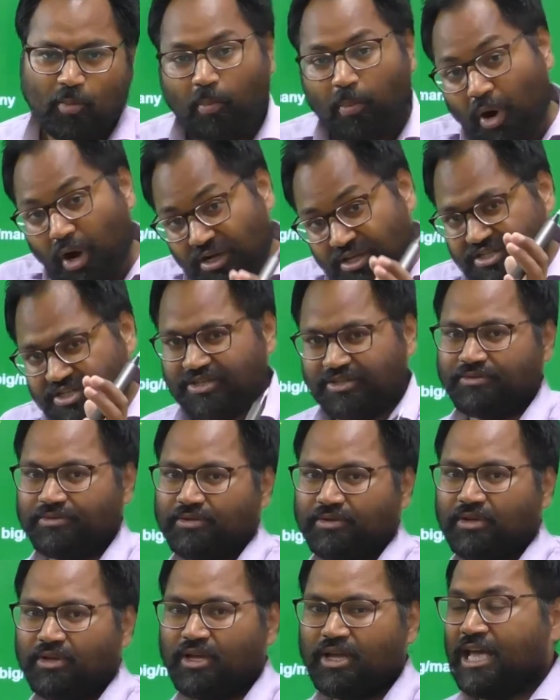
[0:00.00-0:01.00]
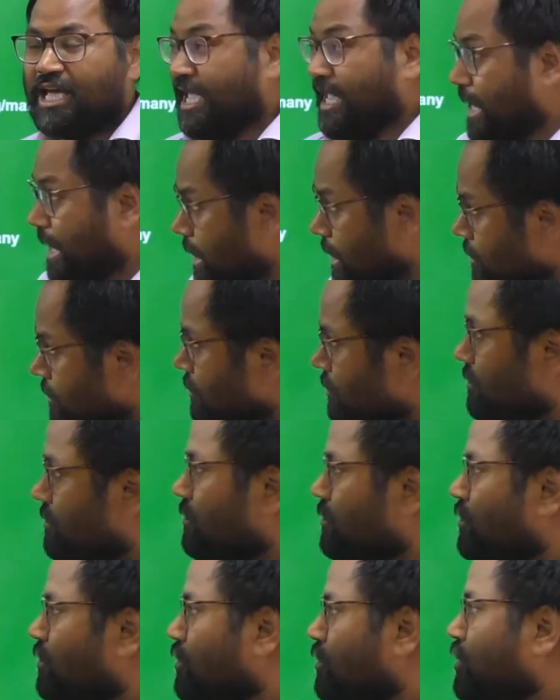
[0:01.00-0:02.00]
But
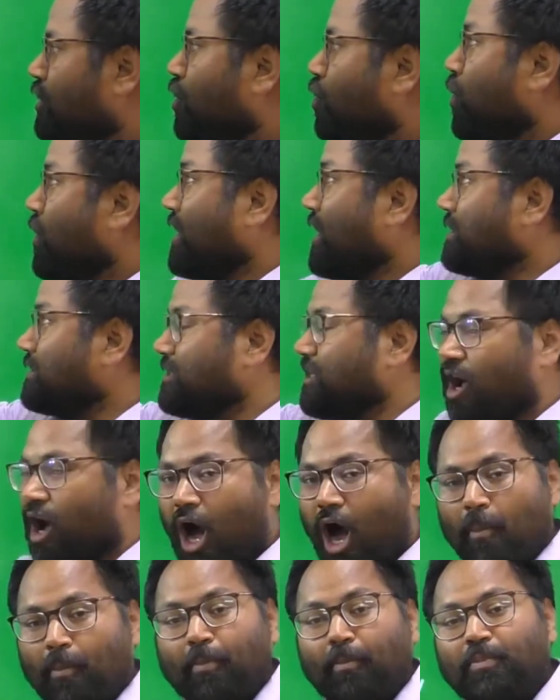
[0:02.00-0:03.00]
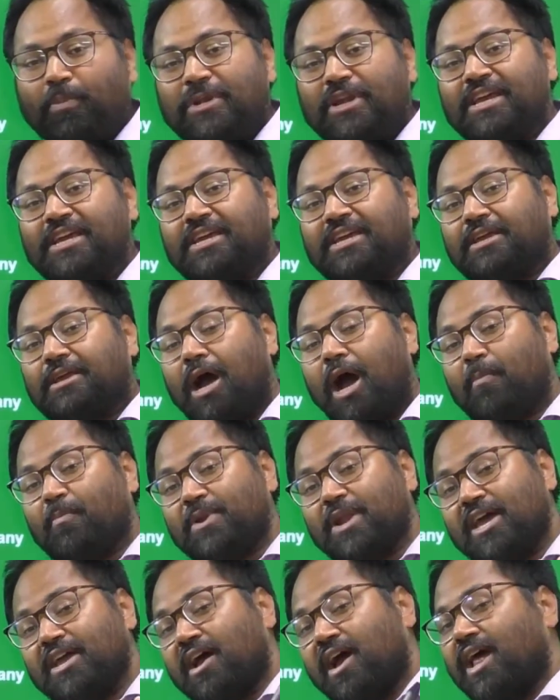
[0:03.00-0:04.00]
here, when I say
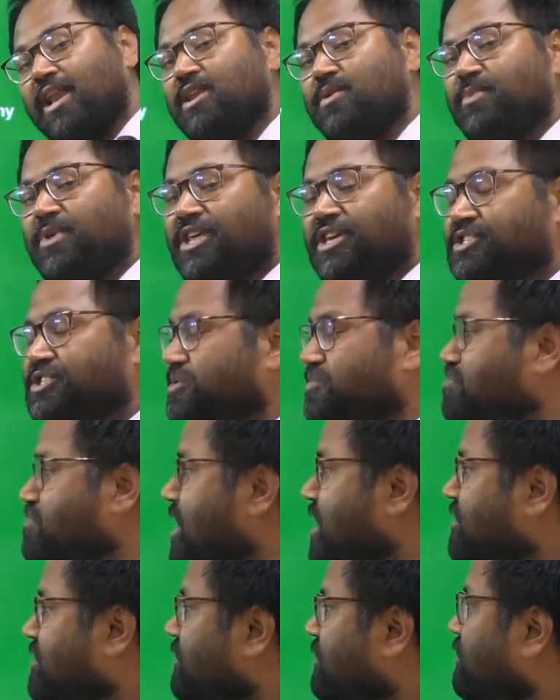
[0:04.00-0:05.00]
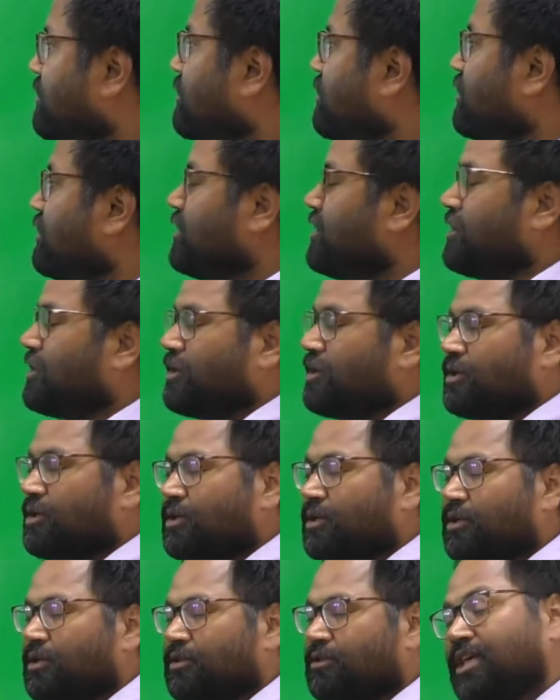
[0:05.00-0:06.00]
apply elimination method,
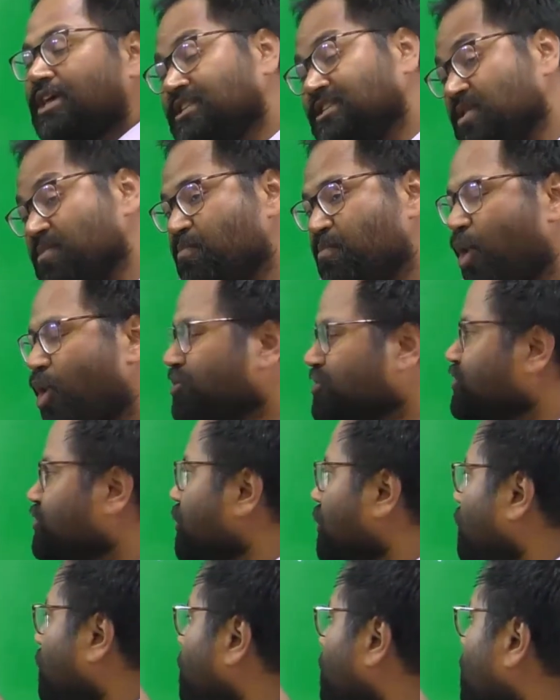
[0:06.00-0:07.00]
there is importance of